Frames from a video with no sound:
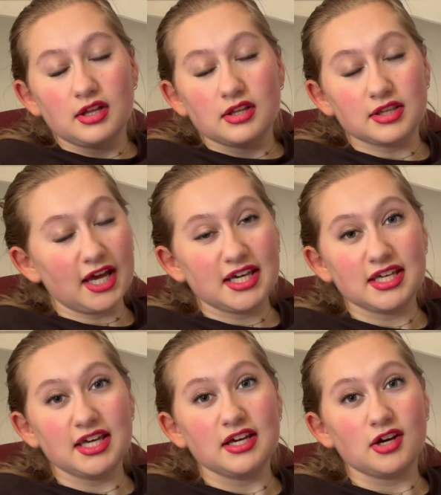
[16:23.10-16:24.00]
Like
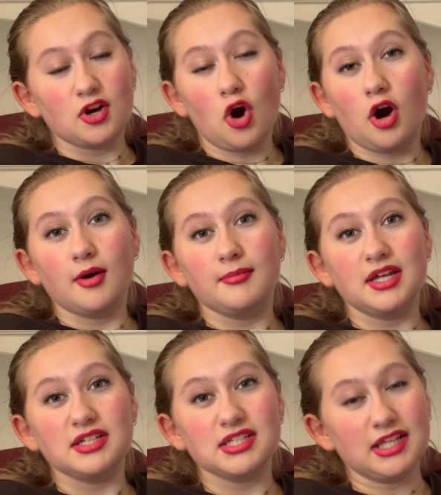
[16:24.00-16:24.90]
it,
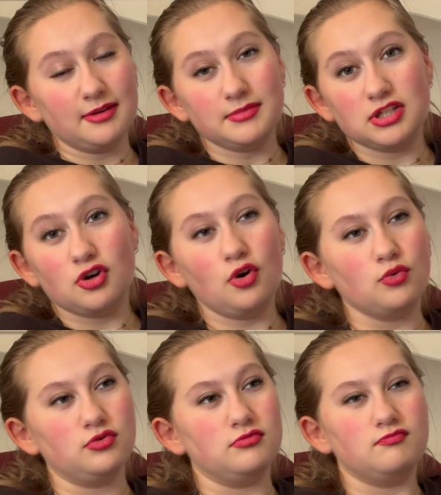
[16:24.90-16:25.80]
comment, let me
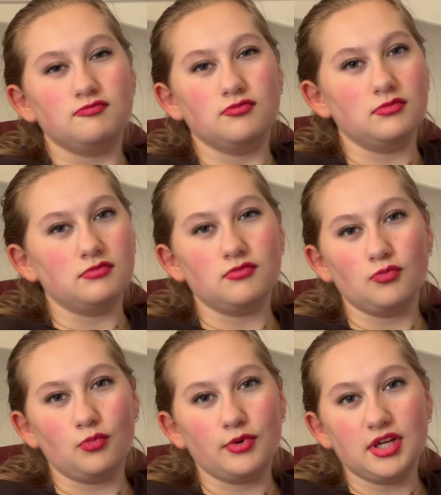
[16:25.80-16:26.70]
know
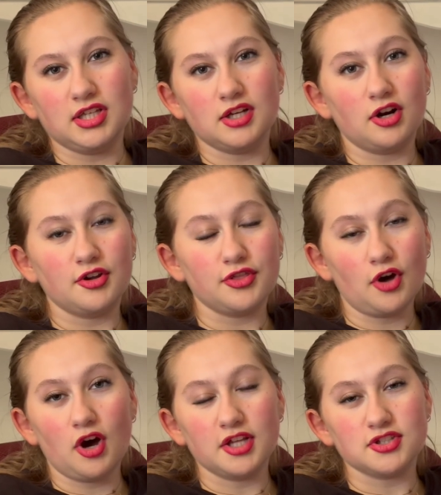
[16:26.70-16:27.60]
what your
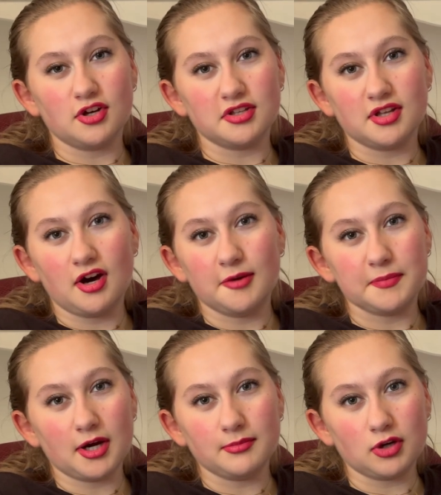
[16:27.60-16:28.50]
thoughts on the
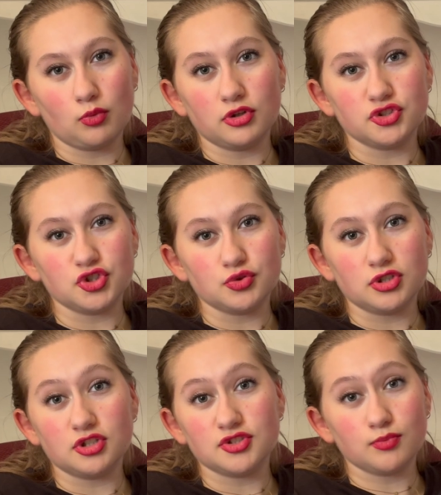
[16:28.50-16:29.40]
upcoming World
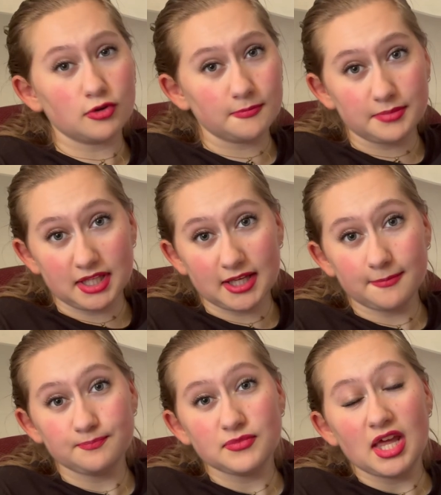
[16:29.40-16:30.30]
Juniors will be.
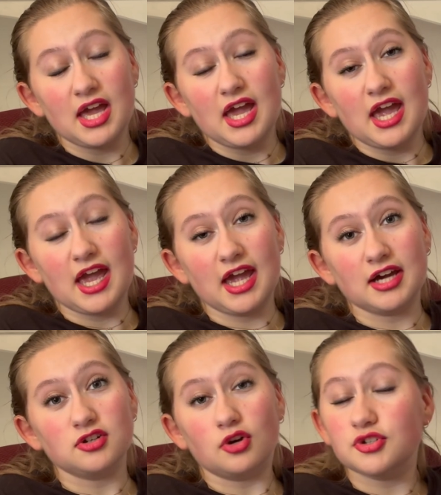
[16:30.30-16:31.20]

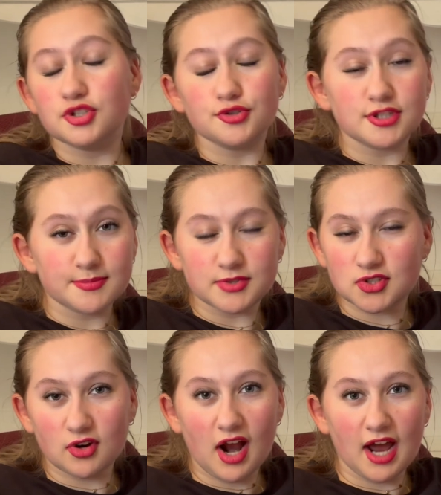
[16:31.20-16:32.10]
And also
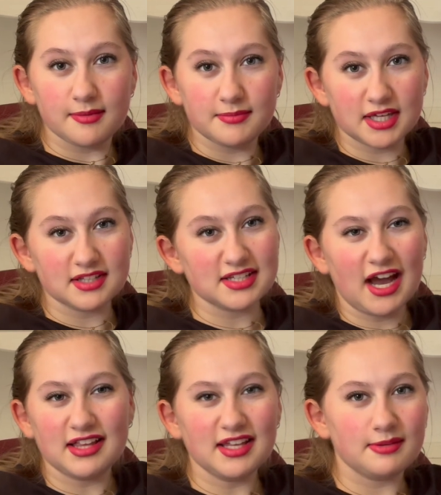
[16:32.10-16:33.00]
subscribe, because
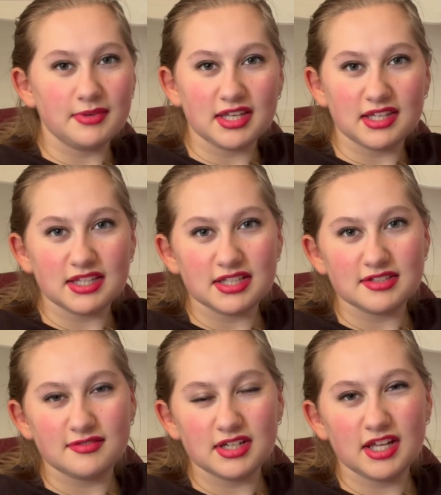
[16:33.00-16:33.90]
I like making these
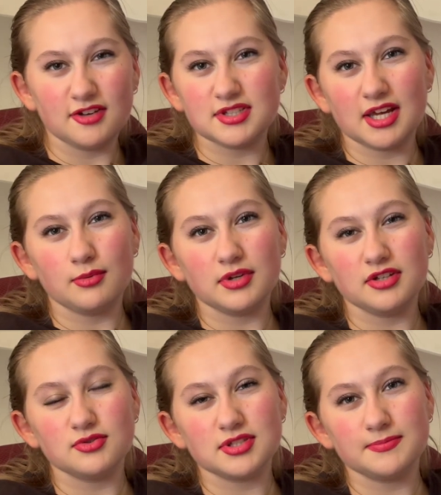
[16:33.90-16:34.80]
videos, and when
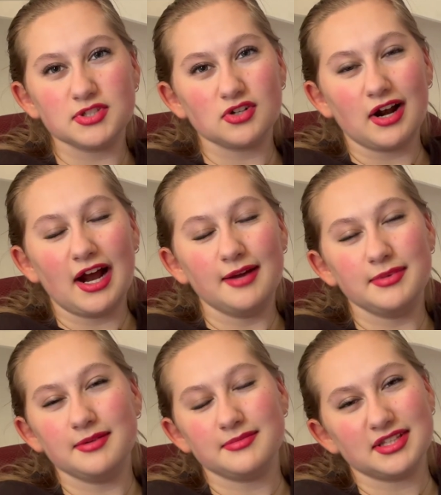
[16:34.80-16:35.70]
you subscribe,
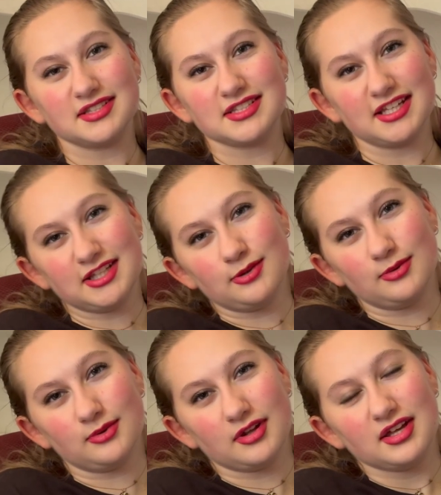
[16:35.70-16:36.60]
it means that you